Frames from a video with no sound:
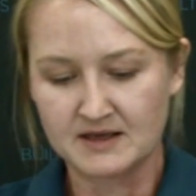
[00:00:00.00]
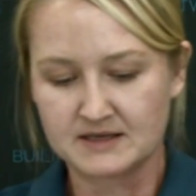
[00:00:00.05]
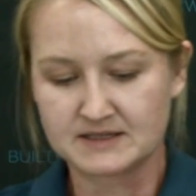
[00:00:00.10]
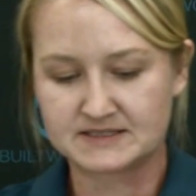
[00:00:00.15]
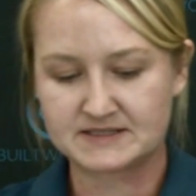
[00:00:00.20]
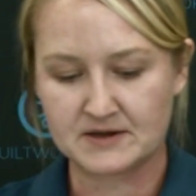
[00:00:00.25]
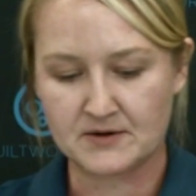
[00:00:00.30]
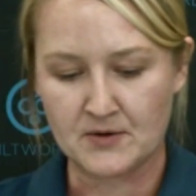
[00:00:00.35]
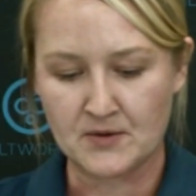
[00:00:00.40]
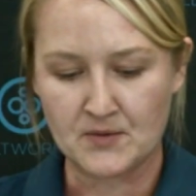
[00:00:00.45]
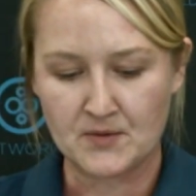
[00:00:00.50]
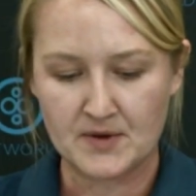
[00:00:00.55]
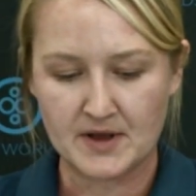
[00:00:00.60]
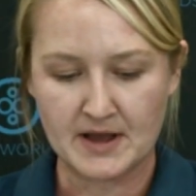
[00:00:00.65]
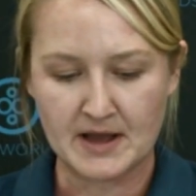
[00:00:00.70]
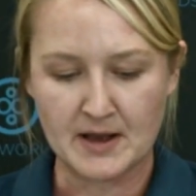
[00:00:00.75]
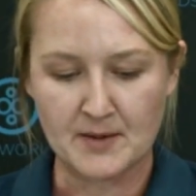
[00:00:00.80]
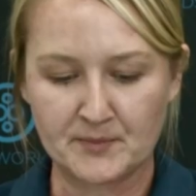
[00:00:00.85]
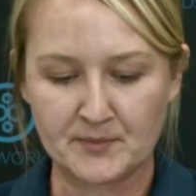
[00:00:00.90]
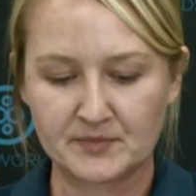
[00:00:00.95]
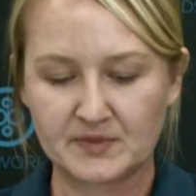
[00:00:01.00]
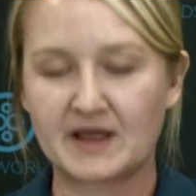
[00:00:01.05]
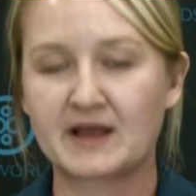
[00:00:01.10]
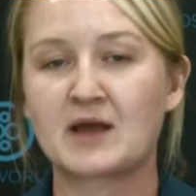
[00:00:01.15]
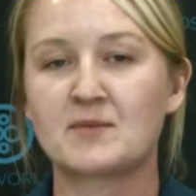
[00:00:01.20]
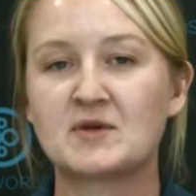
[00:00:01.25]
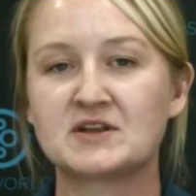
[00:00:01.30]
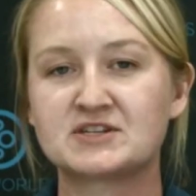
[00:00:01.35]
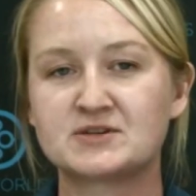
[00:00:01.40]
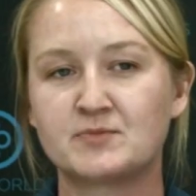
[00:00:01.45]
So
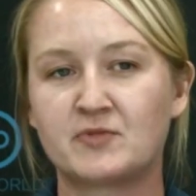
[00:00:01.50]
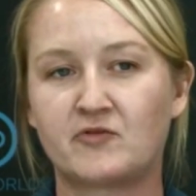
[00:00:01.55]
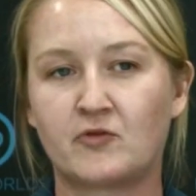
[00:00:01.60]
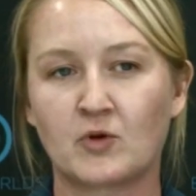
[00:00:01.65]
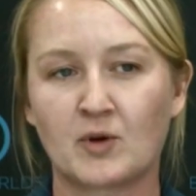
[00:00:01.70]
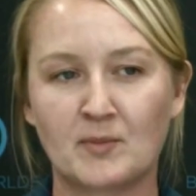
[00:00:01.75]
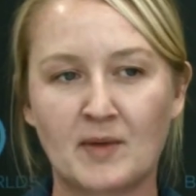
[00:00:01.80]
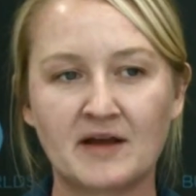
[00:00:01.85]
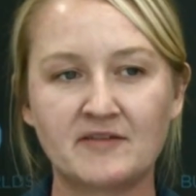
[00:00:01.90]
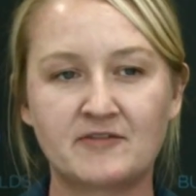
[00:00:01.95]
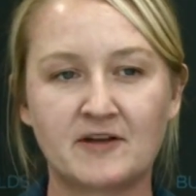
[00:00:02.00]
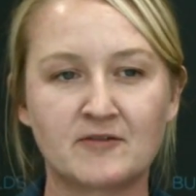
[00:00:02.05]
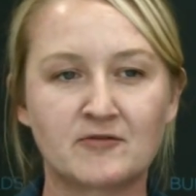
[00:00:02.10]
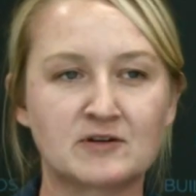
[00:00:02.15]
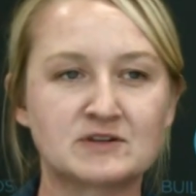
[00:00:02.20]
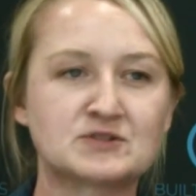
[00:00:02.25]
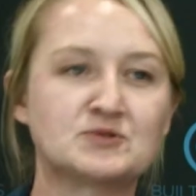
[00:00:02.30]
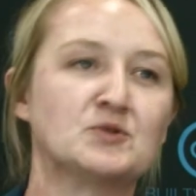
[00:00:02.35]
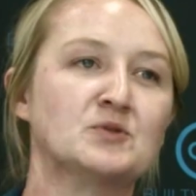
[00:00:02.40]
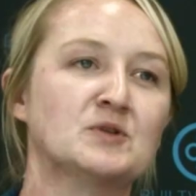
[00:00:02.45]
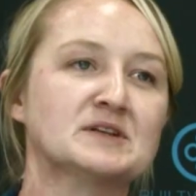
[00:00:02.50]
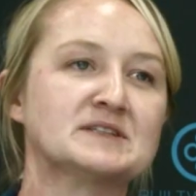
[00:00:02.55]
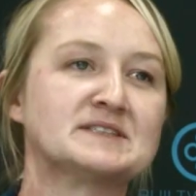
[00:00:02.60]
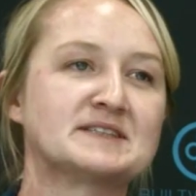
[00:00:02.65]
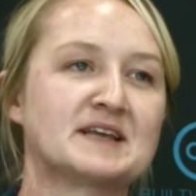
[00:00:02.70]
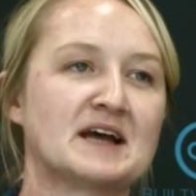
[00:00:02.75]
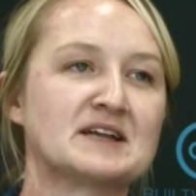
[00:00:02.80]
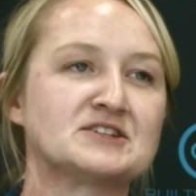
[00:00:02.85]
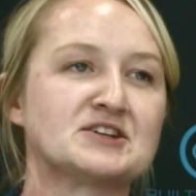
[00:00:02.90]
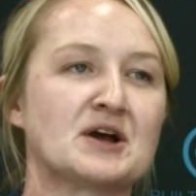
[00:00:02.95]
like I mentioned before, my favorite tool is
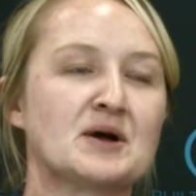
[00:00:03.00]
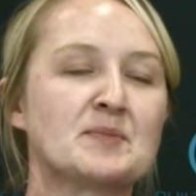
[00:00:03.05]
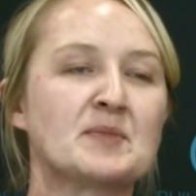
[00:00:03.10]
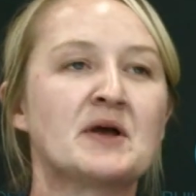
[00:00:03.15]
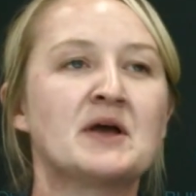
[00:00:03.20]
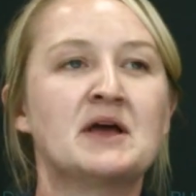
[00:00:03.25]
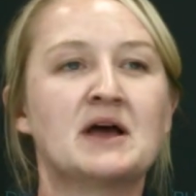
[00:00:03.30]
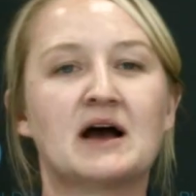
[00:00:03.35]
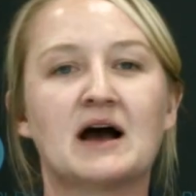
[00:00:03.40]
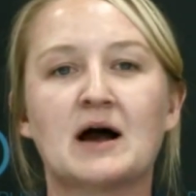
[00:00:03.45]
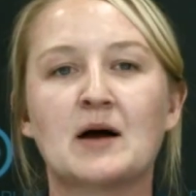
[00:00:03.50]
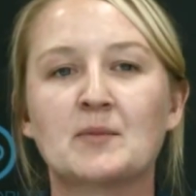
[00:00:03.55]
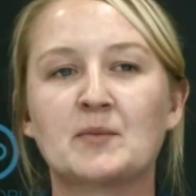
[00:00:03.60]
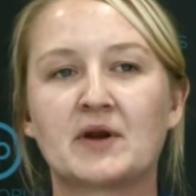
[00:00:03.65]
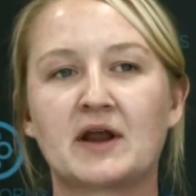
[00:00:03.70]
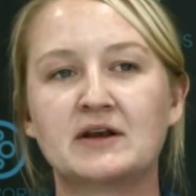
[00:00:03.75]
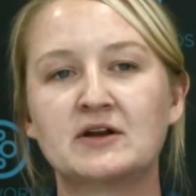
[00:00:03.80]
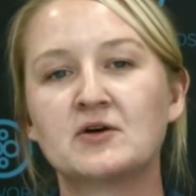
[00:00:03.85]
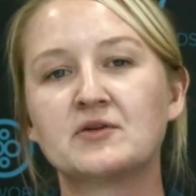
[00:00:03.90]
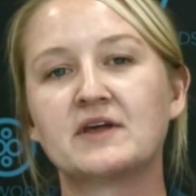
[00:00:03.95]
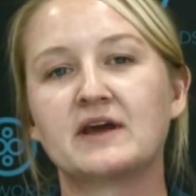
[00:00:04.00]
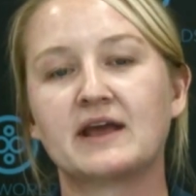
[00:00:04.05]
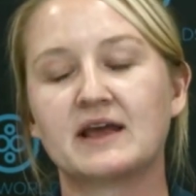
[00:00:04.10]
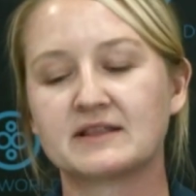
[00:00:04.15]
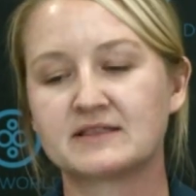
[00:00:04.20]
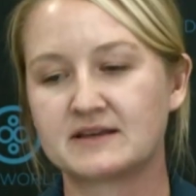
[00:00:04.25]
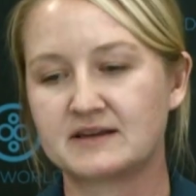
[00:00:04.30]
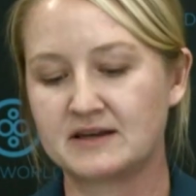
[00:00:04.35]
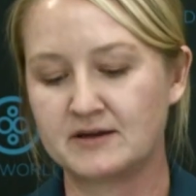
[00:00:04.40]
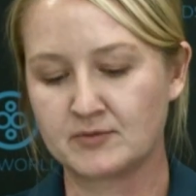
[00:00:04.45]
SketchUp, but I know that
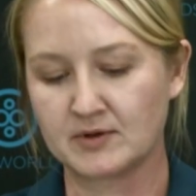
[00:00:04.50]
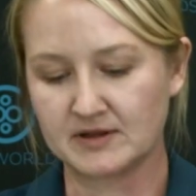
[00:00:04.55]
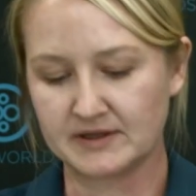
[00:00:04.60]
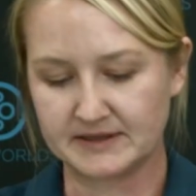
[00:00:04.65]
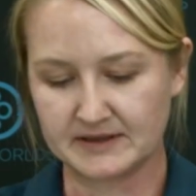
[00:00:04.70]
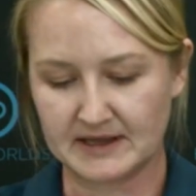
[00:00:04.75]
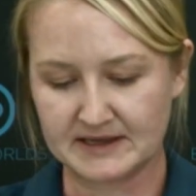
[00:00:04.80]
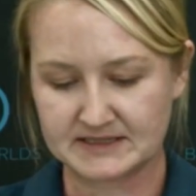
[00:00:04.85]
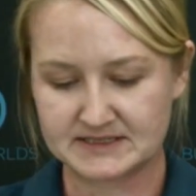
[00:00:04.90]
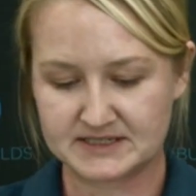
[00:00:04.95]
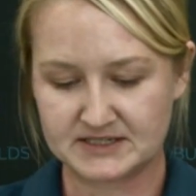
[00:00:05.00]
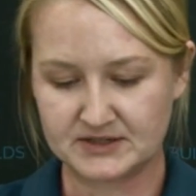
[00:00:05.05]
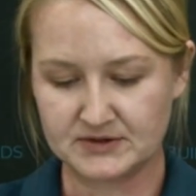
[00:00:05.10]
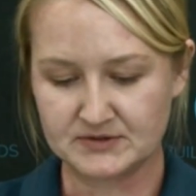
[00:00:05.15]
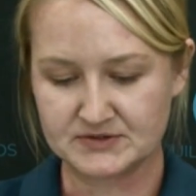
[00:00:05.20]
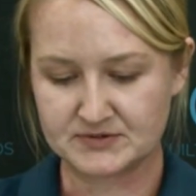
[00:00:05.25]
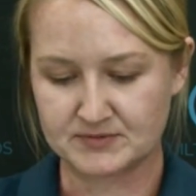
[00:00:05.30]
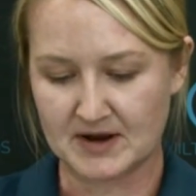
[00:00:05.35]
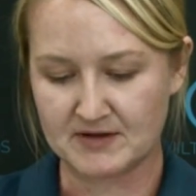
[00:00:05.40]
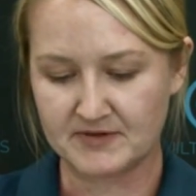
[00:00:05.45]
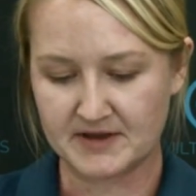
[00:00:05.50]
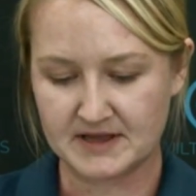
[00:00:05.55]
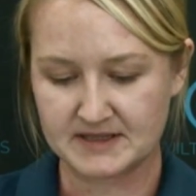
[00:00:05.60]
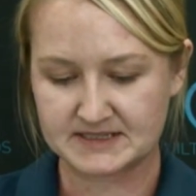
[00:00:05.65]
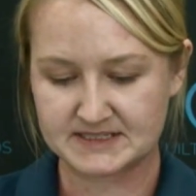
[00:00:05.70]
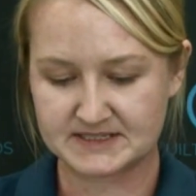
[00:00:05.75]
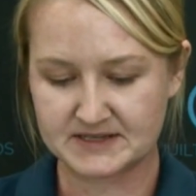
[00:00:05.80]
Anthony really likes to use Revit.